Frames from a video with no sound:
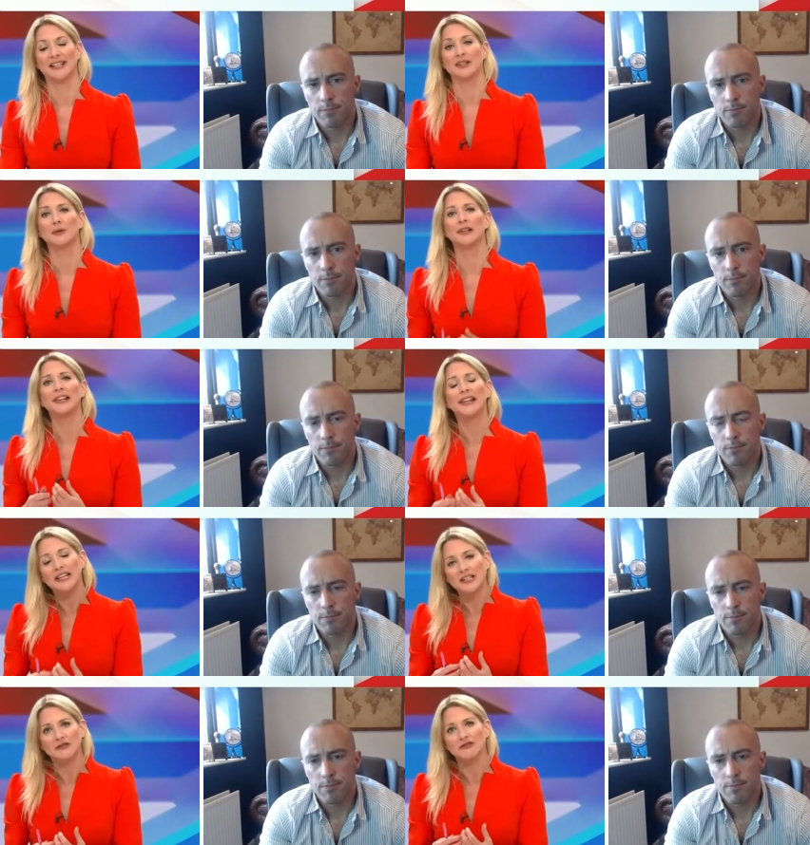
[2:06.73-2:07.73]
Speaker 1: to at
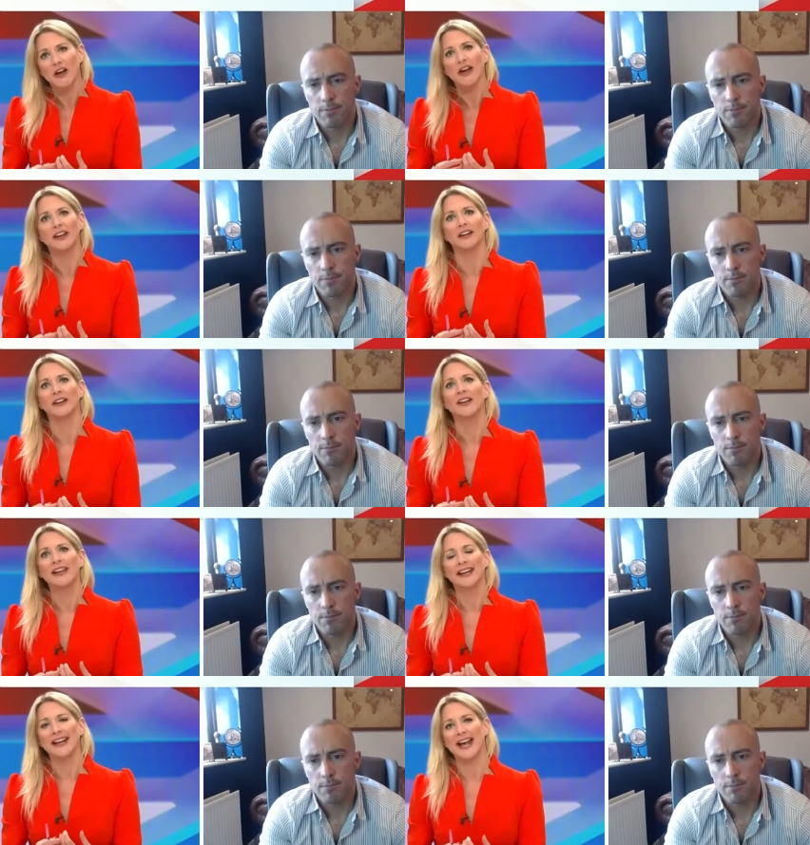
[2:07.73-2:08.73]
least try and
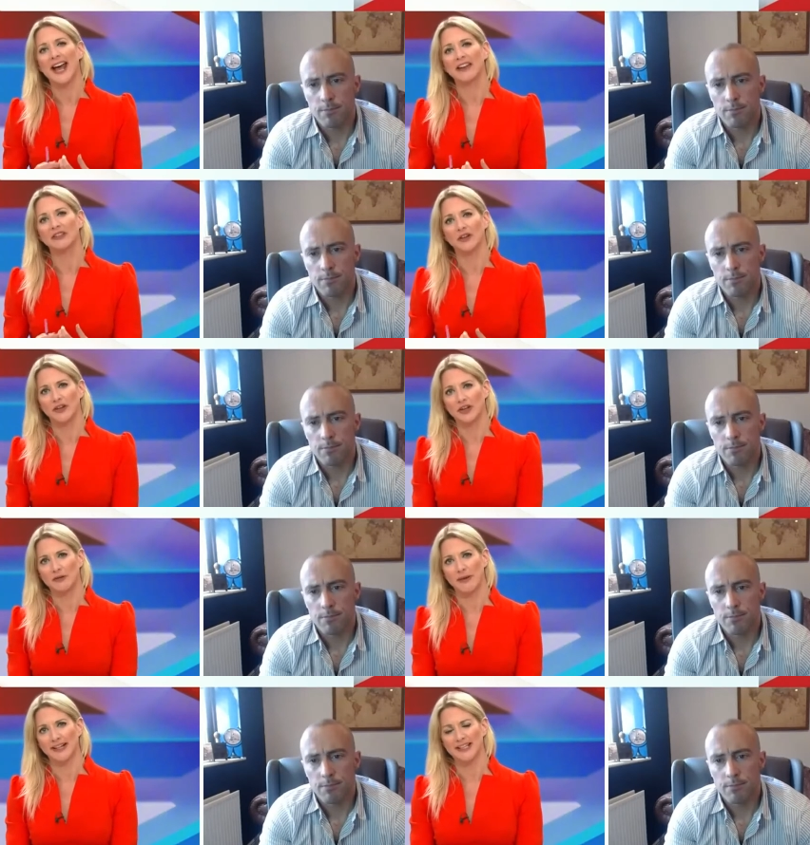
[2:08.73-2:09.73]
get a handle on the
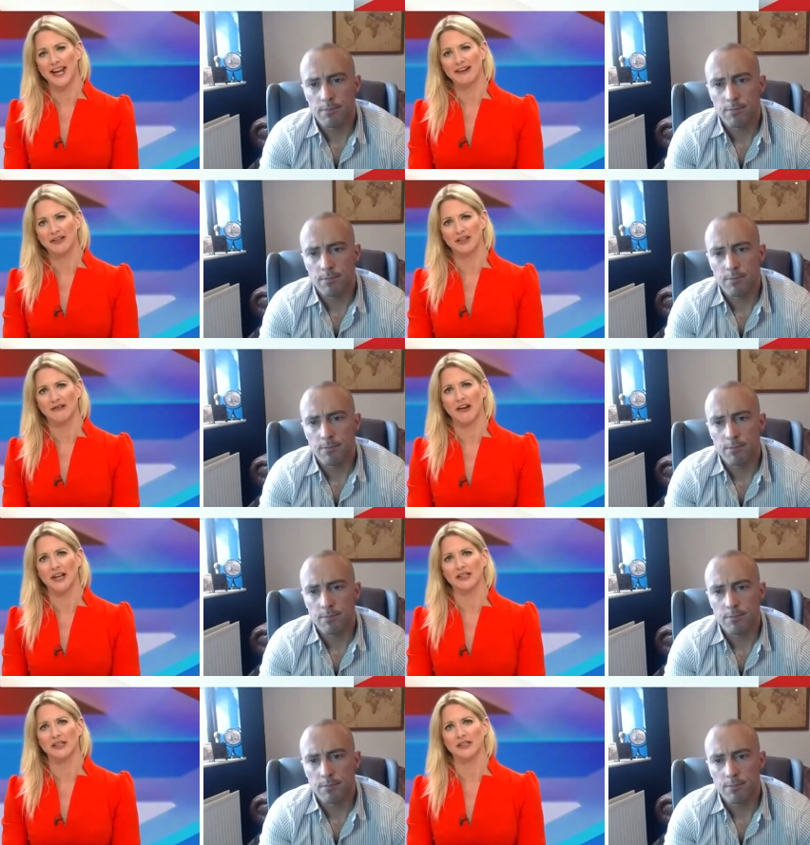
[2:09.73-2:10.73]
humanitarian
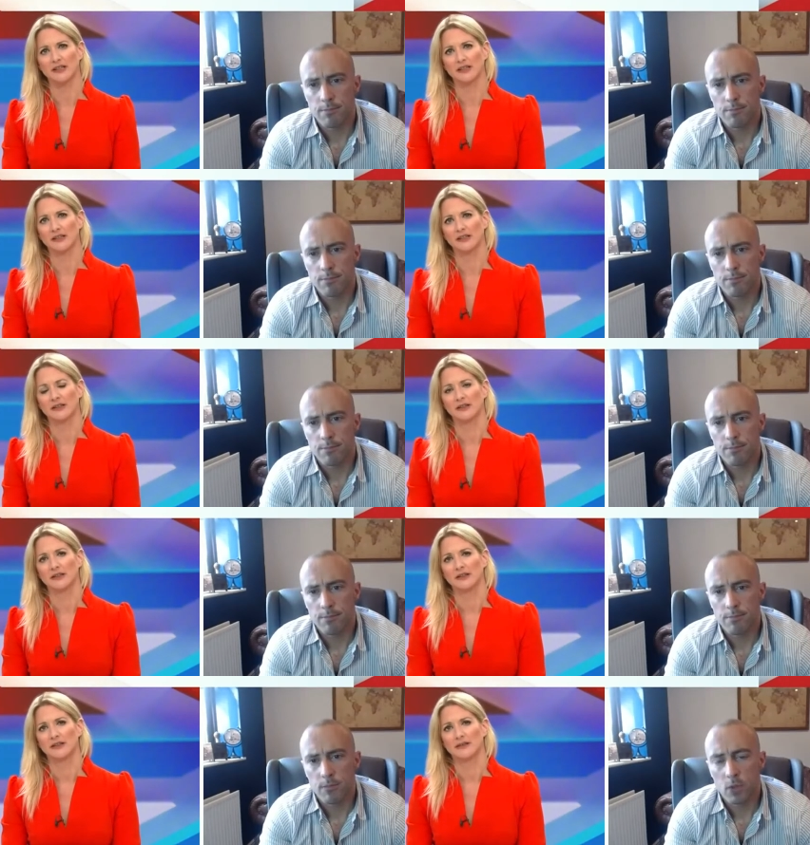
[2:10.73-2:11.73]
crisis?
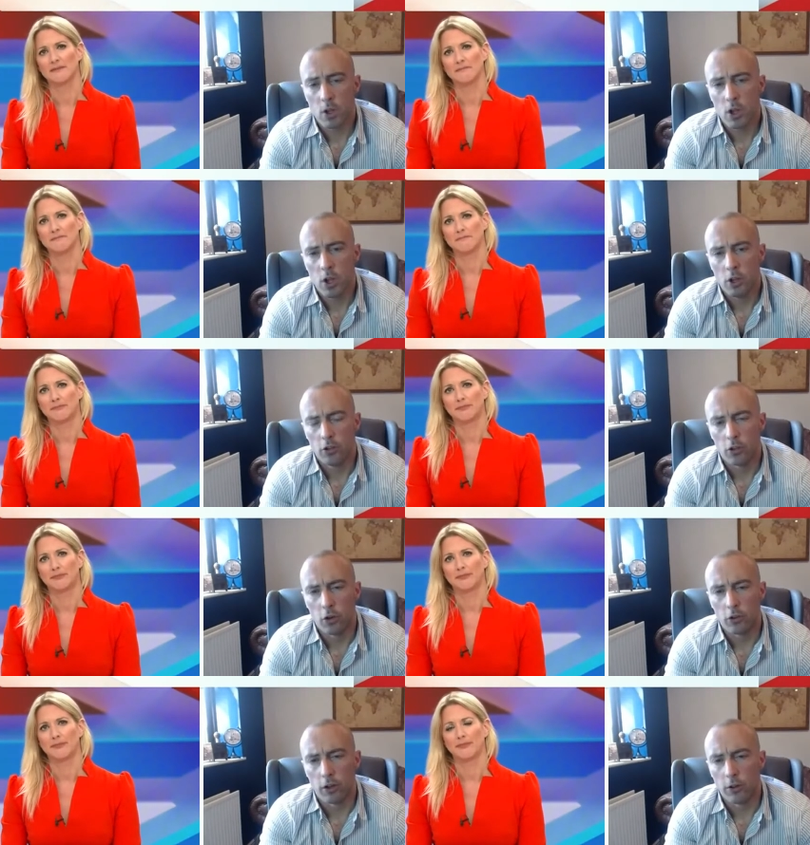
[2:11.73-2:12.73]

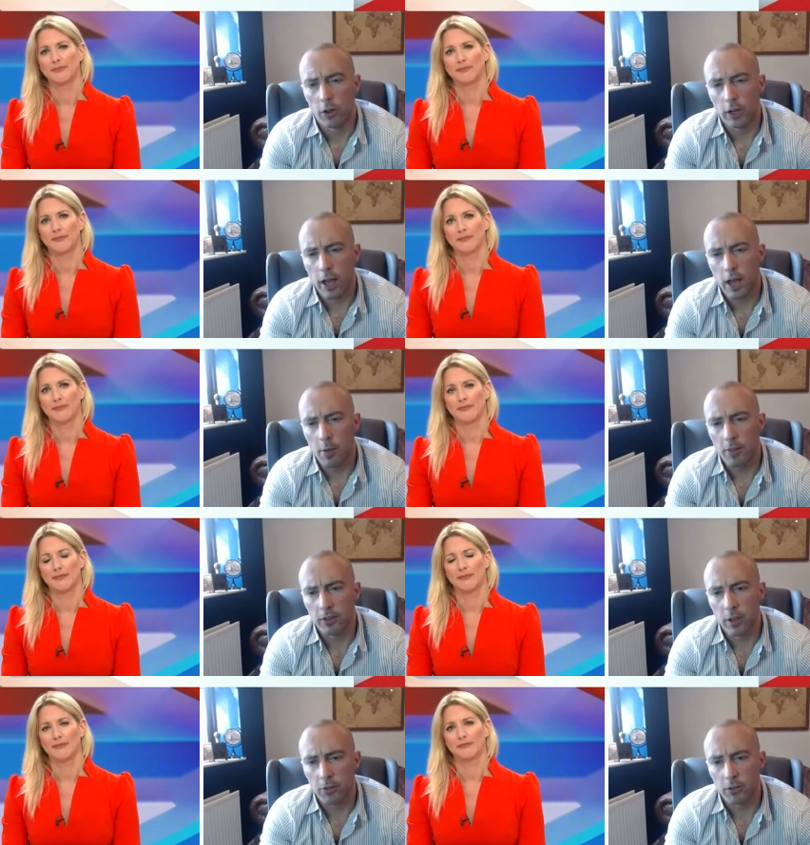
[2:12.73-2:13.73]
Speaker 2: Sure. So look, um,
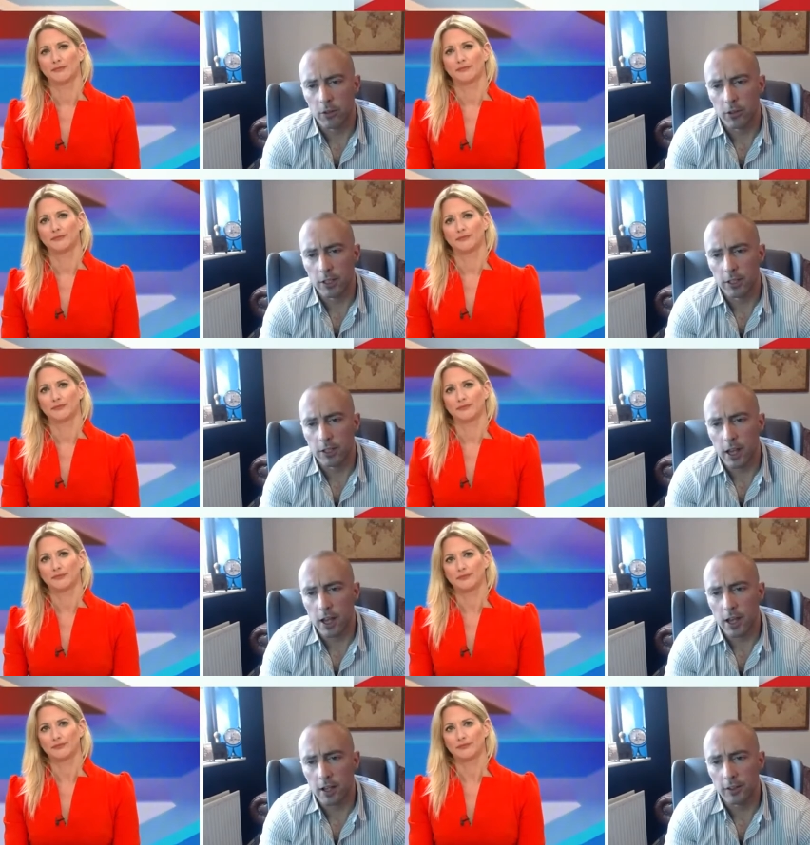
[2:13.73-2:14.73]
there's absolutely
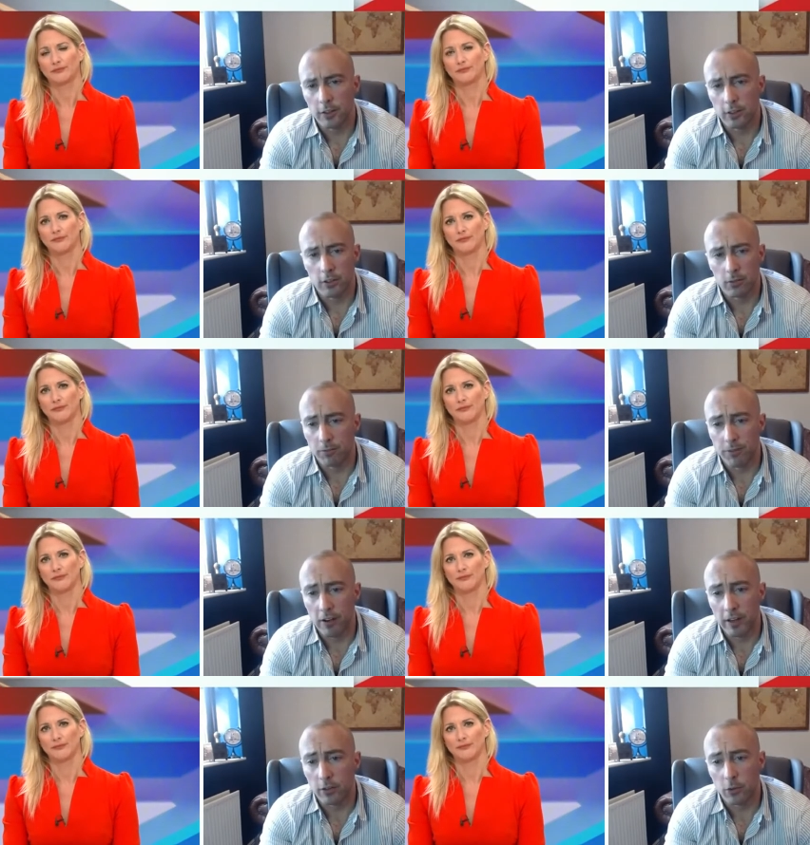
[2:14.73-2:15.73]
uh, there's, there's,
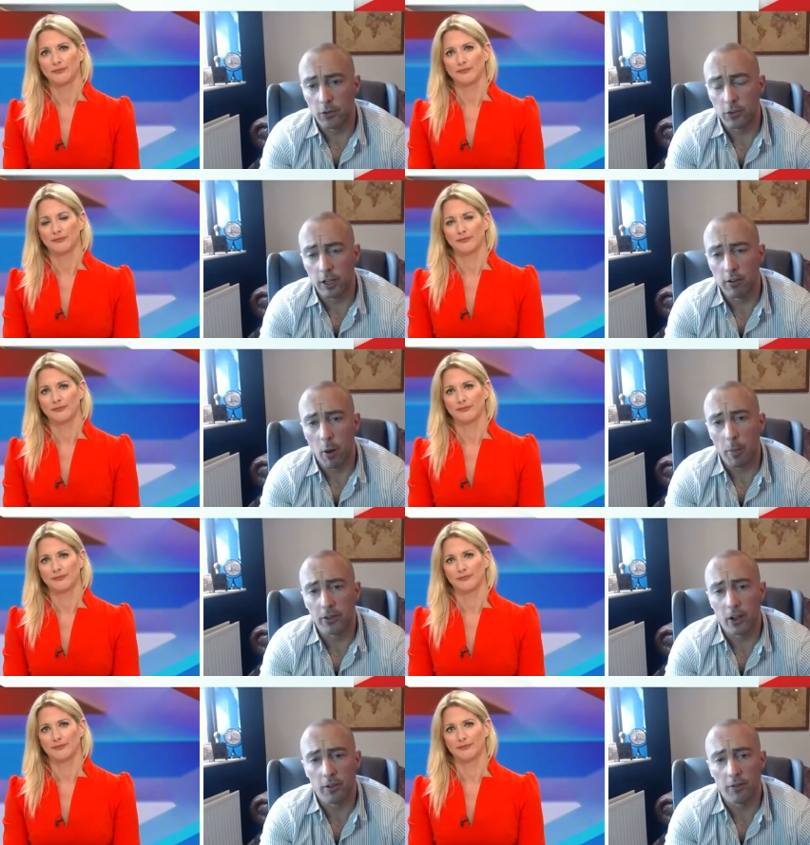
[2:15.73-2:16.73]
very little to zero
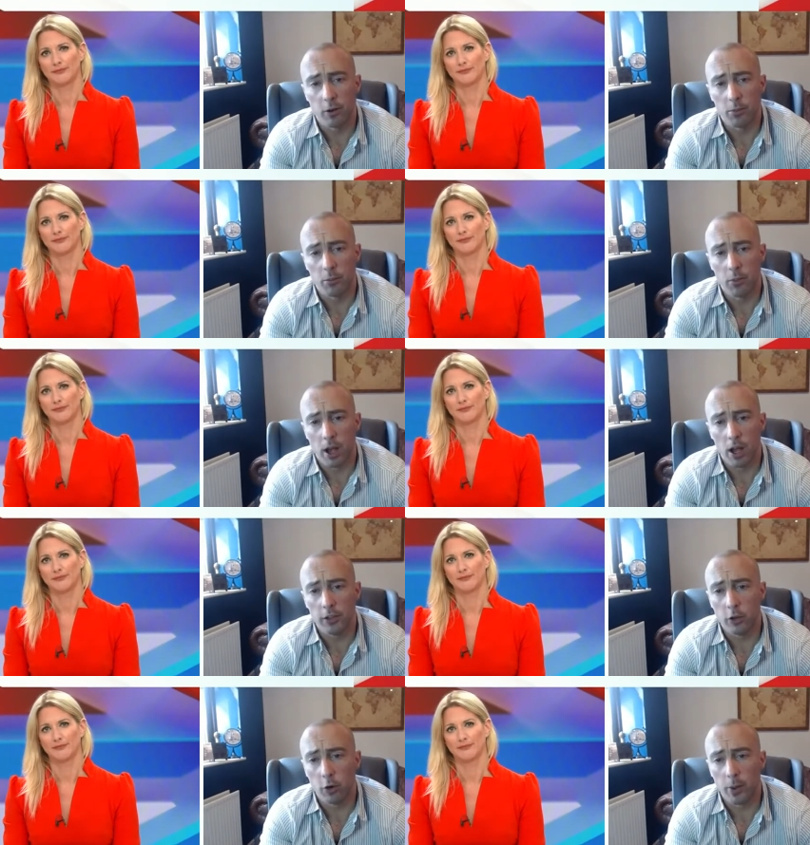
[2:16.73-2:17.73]
appetite from uh,
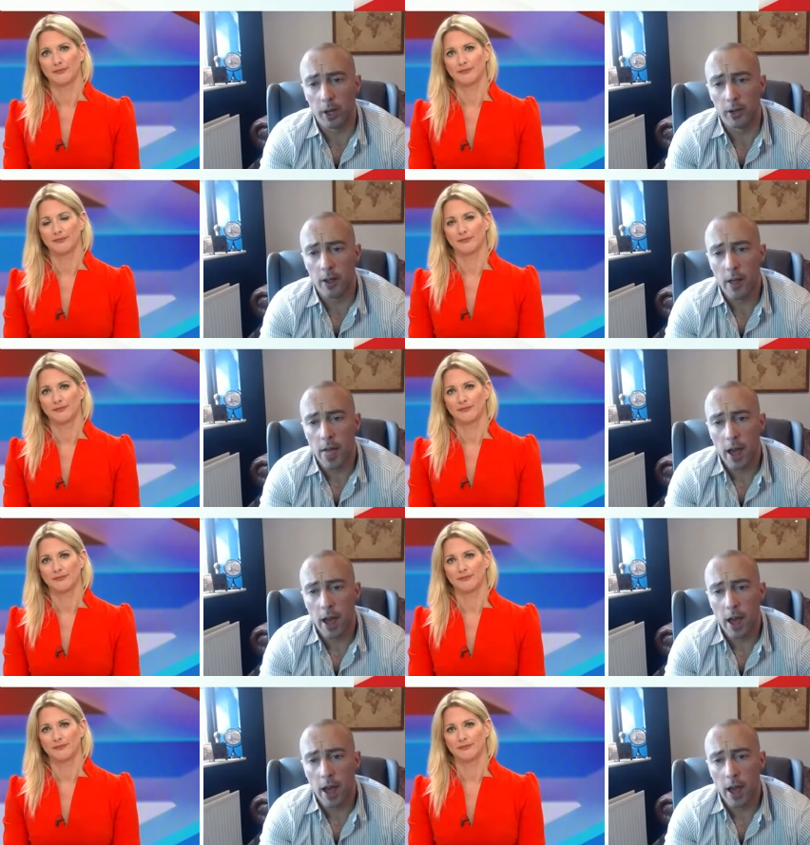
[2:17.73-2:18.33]
European